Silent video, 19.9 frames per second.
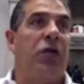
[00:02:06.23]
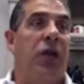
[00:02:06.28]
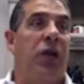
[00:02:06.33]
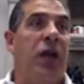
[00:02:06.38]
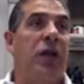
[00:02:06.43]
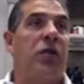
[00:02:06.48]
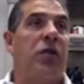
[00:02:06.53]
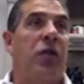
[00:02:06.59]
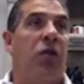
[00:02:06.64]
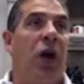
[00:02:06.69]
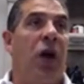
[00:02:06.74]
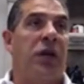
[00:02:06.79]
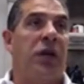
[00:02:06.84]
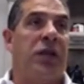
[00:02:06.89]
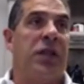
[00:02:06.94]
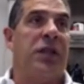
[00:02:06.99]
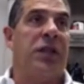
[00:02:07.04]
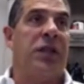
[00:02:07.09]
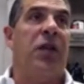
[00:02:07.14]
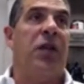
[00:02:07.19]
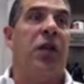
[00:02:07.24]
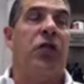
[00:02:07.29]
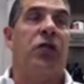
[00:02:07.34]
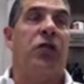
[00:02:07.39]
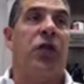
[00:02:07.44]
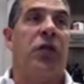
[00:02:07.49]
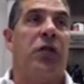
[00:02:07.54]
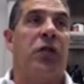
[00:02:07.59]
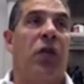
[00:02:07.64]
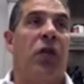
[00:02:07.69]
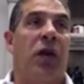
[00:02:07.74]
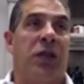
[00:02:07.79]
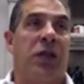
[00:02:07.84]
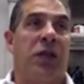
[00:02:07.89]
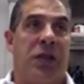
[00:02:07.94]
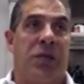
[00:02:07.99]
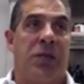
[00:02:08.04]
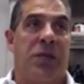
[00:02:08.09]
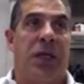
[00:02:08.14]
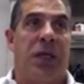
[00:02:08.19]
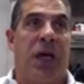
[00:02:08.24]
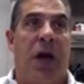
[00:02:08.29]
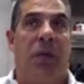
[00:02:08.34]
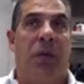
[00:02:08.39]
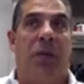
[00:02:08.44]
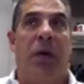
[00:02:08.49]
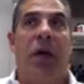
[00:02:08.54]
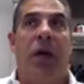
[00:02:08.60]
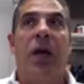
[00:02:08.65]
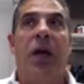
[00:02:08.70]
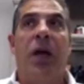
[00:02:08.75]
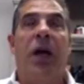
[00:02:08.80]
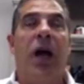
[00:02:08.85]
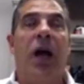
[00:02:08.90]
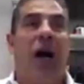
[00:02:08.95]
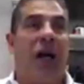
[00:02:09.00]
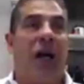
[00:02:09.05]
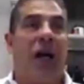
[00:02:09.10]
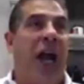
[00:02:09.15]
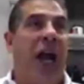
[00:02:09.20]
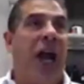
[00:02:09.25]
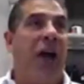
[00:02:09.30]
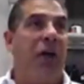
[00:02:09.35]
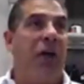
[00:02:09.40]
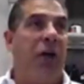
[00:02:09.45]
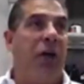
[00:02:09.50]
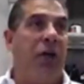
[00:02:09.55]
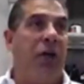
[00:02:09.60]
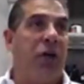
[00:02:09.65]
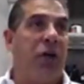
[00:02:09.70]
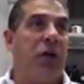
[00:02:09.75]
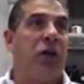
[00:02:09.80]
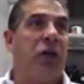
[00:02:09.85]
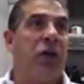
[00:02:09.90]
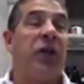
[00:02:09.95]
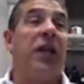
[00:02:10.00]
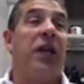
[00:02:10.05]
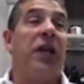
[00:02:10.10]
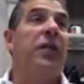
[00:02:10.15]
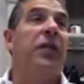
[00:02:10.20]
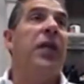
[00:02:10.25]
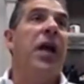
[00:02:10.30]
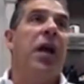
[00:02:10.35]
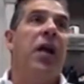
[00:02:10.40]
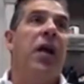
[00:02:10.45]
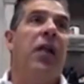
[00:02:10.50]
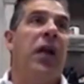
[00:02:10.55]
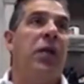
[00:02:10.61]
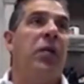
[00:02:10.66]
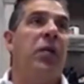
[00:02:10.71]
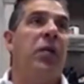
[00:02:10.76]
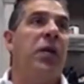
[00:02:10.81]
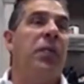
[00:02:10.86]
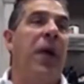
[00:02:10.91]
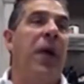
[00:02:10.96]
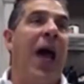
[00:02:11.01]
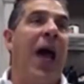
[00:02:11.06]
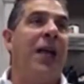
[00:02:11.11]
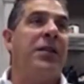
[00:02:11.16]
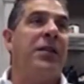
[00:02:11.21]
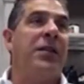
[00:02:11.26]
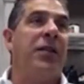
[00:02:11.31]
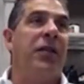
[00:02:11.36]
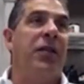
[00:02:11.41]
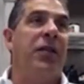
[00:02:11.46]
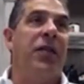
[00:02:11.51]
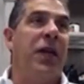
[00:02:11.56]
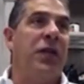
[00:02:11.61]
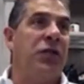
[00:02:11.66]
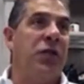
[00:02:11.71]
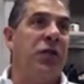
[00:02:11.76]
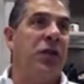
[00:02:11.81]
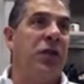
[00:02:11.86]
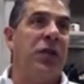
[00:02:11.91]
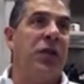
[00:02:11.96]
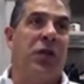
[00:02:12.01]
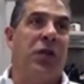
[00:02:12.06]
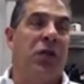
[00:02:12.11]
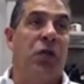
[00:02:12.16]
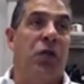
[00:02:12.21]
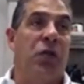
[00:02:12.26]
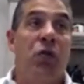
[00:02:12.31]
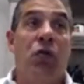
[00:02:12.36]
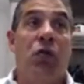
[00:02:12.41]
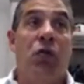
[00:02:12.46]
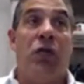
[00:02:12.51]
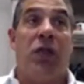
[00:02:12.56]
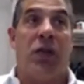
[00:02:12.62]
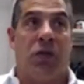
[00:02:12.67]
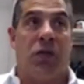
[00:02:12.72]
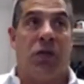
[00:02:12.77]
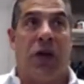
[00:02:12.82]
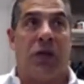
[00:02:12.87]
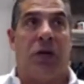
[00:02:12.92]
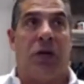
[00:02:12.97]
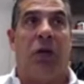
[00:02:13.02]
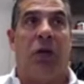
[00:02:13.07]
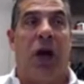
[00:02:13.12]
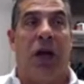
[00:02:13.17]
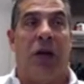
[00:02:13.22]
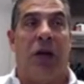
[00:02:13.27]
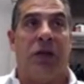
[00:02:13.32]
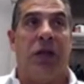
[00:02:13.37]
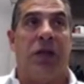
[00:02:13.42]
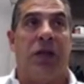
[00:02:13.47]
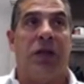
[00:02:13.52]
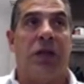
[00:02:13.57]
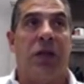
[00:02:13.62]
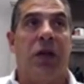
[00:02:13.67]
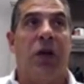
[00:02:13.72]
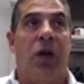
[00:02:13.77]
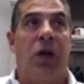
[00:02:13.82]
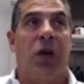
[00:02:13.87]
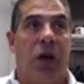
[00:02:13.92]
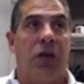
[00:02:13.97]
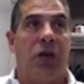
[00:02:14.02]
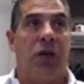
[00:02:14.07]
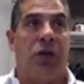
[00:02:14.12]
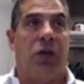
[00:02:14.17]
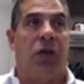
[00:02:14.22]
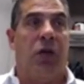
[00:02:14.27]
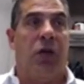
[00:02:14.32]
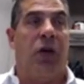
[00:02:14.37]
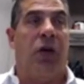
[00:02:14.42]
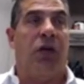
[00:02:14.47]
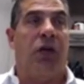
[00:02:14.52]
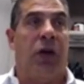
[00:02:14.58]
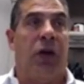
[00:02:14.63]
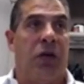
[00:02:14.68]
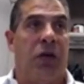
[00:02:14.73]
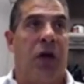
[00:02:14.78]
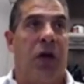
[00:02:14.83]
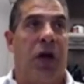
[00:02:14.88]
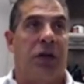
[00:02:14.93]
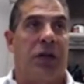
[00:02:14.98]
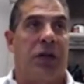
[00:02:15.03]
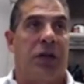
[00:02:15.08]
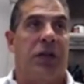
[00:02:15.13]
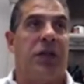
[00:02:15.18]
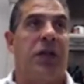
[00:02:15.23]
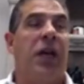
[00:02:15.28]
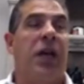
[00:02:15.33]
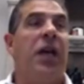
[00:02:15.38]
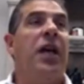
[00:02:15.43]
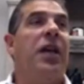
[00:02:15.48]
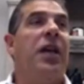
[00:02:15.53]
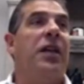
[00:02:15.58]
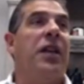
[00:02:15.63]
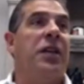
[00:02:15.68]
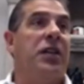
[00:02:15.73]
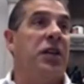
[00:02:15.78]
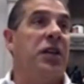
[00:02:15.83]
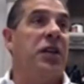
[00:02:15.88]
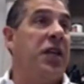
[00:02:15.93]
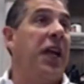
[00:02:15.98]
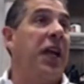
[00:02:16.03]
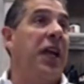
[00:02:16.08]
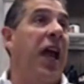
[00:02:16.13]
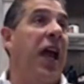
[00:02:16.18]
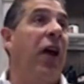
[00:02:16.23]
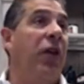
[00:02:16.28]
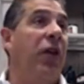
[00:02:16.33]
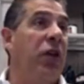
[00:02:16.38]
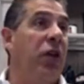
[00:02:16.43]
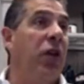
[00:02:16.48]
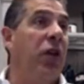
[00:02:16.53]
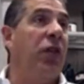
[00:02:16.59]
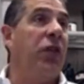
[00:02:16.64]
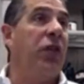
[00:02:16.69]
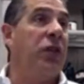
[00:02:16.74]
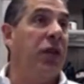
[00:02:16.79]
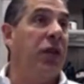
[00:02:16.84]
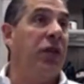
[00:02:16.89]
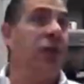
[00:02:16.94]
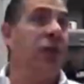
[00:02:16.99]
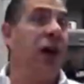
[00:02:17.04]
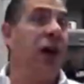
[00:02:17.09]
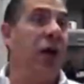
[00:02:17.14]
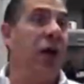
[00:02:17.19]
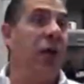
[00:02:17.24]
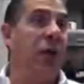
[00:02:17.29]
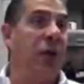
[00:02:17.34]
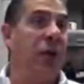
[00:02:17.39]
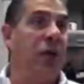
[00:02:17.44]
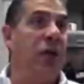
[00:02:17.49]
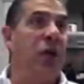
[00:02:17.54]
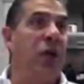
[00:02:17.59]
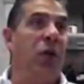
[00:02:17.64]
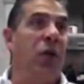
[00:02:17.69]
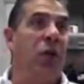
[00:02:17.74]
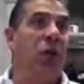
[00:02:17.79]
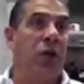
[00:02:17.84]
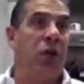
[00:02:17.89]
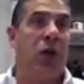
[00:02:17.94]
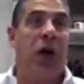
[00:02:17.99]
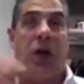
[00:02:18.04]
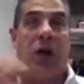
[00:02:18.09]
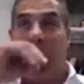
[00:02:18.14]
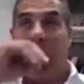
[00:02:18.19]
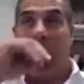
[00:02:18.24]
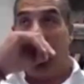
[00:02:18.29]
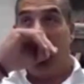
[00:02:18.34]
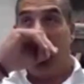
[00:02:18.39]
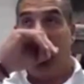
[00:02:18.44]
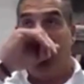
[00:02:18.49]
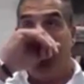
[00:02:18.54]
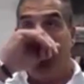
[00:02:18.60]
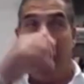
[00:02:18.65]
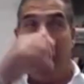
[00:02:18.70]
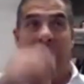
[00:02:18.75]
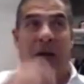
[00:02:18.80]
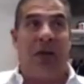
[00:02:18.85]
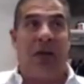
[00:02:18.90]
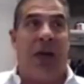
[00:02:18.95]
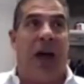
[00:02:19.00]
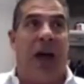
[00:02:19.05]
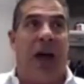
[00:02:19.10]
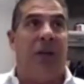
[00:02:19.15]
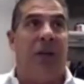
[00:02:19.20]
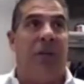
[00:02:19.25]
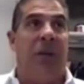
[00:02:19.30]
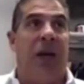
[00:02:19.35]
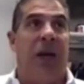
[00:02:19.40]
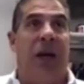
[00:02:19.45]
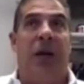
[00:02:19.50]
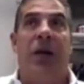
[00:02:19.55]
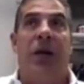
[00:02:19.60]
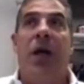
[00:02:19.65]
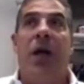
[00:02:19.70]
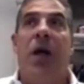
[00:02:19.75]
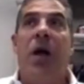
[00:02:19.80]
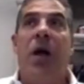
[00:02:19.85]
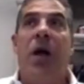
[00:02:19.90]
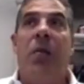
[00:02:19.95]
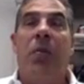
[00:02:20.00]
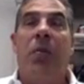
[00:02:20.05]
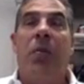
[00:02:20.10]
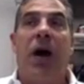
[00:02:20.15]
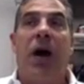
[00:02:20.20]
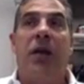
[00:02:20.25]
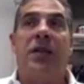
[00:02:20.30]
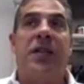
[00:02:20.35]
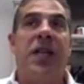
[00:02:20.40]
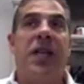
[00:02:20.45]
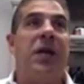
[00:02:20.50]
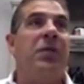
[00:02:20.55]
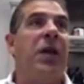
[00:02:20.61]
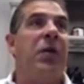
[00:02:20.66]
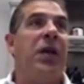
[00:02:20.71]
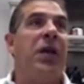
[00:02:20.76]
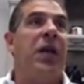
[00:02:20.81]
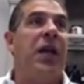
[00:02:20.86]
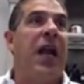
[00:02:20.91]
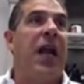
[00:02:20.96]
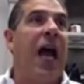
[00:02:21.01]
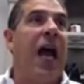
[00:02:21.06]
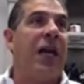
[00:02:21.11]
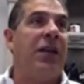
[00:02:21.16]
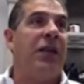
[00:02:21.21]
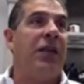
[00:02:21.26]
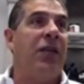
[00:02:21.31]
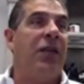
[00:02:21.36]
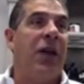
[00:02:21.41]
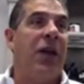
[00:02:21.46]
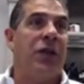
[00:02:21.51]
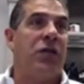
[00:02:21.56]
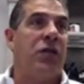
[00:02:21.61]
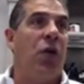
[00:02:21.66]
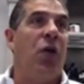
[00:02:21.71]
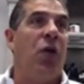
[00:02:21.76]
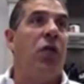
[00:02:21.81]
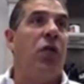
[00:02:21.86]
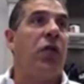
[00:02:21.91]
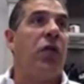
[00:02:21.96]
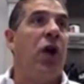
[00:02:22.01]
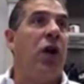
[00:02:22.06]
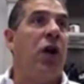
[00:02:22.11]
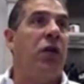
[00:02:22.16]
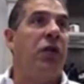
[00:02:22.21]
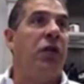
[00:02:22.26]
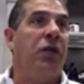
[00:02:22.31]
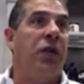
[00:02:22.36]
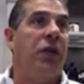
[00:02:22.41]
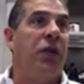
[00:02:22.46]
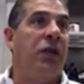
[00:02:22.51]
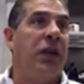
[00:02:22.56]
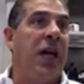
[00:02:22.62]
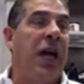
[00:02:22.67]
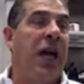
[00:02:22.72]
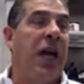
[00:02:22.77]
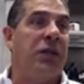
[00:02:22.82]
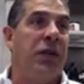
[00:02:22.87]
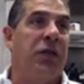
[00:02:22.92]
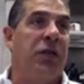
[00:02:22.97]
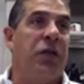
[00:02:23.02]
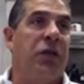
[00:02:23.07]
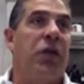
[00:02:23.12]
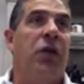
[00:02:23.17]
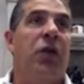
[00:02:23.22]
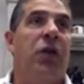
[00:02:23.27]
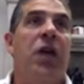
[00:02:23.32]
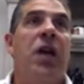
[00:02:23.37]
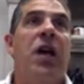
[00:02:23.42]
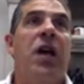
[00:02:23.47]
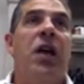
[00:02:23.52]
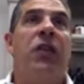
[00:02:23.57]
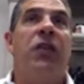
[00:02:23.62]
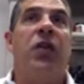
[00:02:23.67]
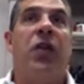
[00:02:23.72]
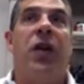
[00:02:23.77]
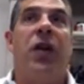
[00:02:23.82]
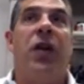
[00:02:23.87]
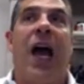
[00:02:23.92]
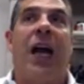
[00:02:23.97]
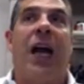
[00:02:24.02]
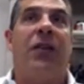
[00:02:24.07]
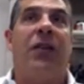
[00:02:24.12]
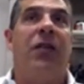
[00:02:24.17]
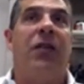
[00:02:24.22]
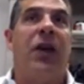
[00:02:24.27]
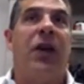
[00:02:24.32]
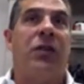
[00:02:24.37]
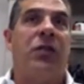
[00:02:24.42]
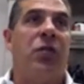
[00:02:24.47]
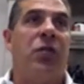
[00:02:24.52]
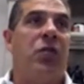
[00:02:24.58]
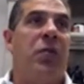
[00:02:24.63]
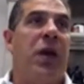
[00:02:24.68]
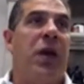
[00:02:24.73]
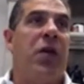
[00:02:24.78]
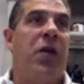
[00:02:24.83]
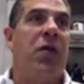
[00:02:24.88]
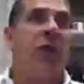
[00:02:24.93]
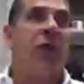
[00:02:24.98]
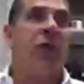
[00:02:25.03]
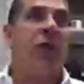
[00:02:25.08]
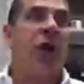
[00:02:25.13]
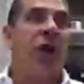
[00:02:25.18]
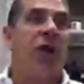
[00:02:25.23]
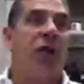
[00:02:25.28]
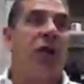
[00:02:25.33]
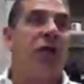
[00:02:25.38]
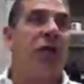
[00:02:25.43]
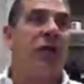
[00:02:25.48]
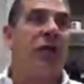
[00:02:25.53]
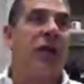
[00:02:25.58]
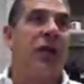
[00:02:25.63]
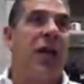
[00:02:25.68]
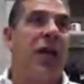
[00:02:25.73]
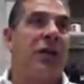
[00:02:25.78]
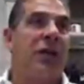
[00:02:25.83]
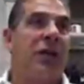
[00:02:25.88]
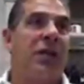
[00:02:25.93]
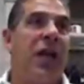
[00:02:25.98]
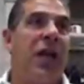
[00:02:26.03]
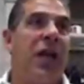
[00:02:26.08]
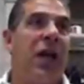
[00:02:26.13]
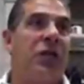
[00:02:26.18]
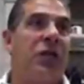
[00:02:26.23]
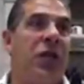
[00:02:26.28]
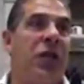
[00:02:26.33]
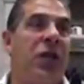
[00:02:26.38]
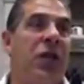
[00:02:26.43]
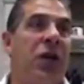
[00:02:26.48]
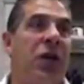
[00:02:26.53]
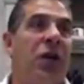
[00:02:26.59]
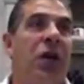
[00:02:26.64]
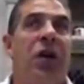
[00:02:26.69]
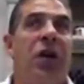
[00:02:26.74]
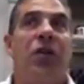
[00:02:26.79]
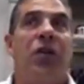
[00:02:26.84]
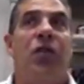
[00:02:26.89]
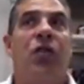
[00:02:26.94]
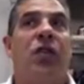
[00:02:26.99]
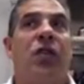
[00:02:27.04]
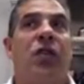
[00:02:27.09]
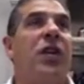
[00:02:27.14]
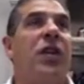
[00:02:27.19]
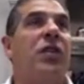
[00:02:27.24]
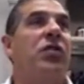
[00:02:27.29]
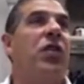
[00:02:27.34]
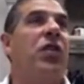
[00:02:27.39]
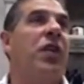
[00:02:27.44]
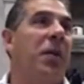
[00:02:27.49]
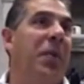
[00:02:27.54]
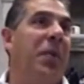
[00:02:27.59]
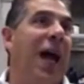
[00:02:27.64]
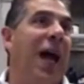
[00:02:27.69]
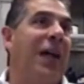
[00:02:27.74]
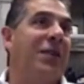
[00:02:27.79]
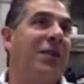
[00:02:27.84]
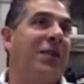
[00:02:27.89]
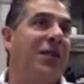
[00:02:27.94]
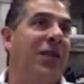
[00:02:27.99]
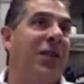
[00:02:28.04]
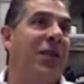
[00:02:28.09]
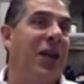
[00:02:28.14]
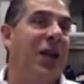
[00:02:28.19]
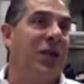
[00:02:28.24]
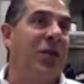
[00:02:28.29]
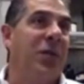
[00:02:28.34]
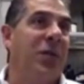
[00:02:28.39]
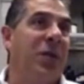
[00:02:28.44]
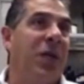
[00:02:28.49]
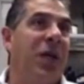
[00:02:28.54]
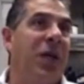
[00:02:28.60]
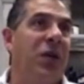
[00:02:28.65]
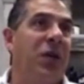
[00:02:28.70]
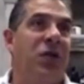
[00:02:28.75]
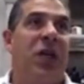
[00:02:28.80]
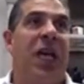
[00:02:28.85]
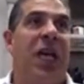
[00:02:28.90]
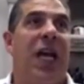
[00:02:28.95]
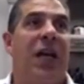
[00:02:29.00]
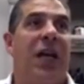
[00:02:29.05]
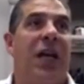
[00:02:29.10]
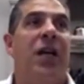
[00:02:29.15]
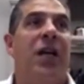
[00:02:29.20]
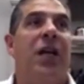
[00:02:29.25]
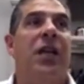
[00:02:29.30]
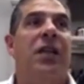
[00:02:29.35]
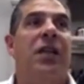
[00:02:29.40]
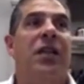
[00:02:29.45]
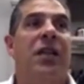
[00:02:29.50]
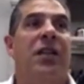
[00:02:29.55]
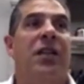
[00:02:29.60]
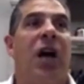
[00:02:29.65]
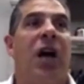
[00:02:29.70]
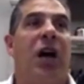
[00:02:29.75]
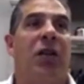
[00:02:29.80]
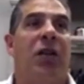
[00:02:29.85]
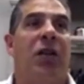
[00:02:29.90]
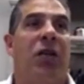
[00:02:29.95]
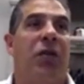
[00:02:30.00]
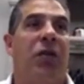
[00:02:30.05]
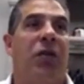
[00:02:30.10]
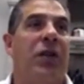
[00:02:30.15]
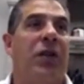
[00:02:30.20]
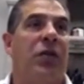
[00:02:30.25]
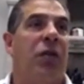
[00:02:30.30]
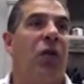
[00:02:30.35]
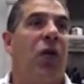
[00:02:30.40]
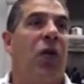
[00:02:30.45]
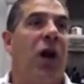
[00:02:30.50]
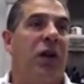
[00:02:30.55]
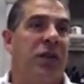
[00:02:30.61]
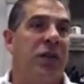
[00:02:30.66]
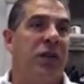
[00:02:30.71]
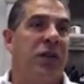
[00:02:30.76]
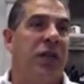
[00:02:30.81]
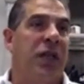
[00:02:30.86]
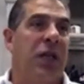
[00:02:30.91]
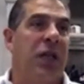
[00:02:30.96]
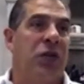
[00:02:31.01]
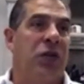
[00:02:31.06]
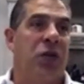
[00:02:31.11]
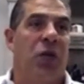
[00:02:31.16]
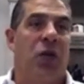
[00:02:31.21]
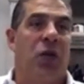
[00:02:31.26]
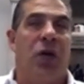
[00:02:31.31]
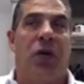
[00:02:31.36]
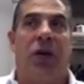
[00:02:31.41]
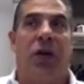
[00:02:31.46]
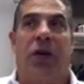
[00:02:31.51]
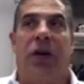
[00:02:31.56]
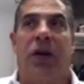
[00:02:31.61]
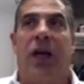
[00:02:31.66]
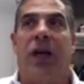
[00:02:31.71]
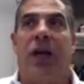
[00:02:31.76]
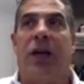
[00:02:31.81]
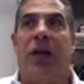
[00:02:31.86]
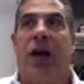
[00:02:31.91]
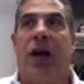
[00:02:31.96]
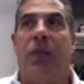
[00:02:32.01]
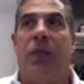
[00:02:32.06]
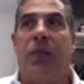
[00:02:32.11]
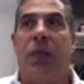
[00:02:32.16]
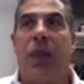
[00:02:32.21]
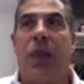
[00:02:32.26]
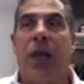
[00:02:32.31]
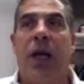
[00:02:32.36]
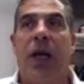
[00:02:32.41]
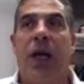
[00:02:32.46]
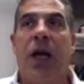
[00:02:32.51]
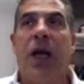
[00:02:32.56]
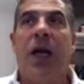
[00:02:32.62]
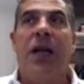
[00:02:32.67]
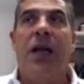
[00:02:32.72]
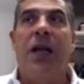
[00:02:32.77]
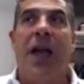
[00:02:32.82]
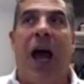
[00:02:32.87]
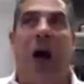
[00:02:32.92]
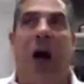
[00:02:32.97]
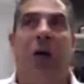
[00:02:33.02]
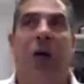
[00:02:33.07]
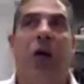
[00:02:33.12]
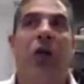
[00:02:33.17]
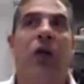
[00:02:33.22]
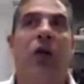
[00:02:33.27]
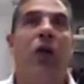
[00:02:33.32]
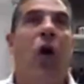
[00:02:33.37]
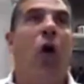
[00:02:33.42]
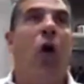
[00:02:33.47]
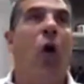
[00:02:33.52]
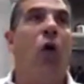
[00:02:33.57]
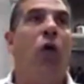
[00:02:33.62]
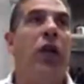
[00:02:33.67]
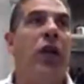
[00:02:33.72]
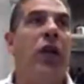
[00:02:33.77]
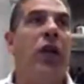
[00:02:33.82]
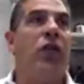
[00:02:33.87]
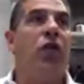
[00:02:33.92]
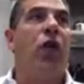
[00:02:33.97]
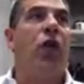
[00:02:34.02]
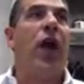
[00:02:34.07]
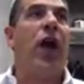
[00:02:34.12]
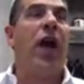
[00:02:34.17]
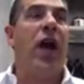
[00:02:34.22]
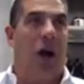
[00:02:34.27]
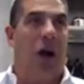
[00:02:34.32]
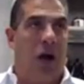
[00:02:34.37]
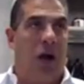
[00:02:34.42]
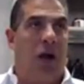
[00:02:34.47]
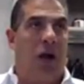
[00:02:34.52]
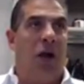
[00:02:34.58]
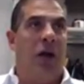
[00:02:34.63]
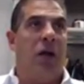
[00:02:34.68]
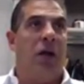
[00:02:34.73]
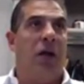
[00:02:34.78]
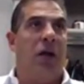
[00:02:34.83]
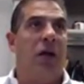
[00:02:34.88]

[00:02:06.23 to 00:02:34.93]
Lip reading: rental losses, and those rental losses become a carryover, just like the passive investor doesn't lose his rental losses or his or her rental losses. They just get carried over to the following year. We'll talk a little bit more about that in a minute. But same thing with an active investor over 150,000. If you're an active investor and you make over $150,000 a year, you're essentially a passive investor because you can't deduct the rental losses against your ordinary income. Now, the holy grail